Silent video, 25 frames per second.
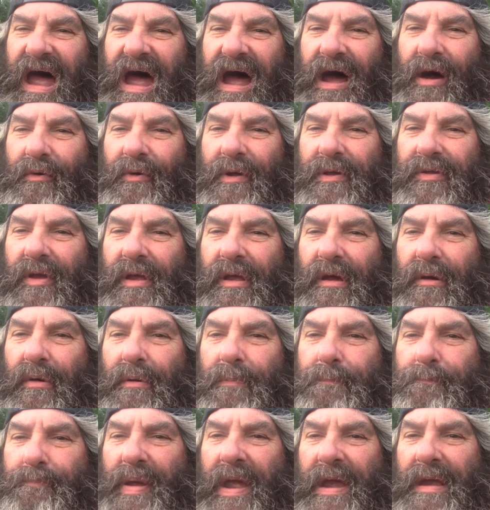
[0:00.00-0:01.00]
I went to
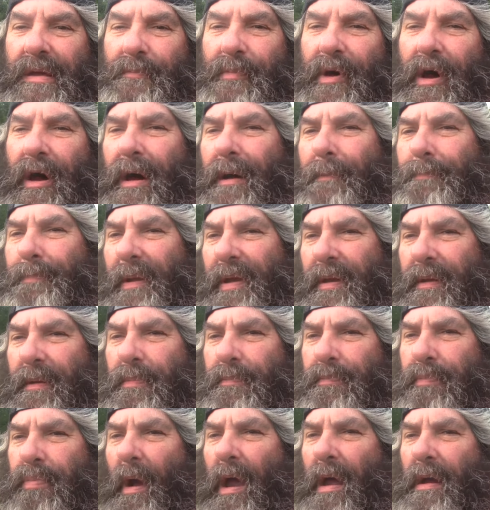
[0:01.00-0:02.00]
go pick him up and
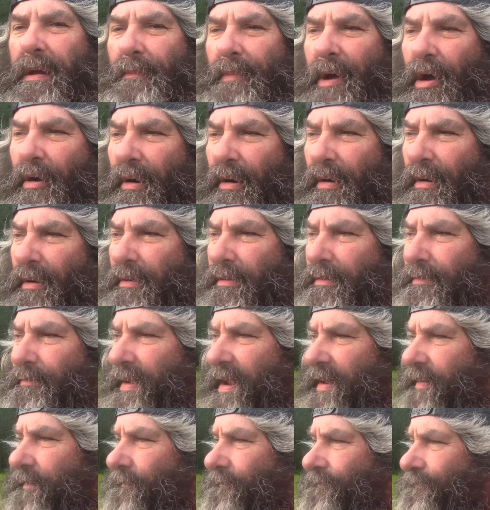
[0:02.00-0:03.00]
brought him home
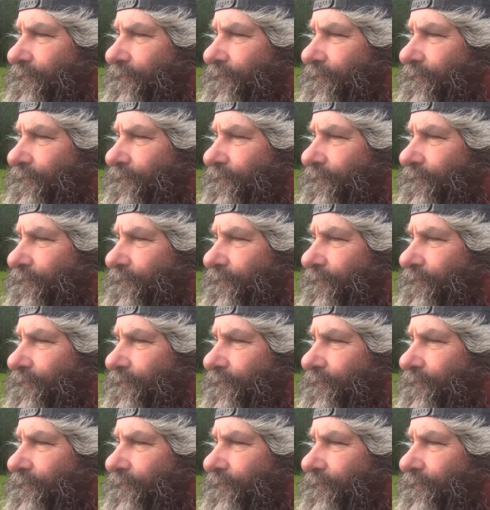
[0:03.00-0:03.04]
and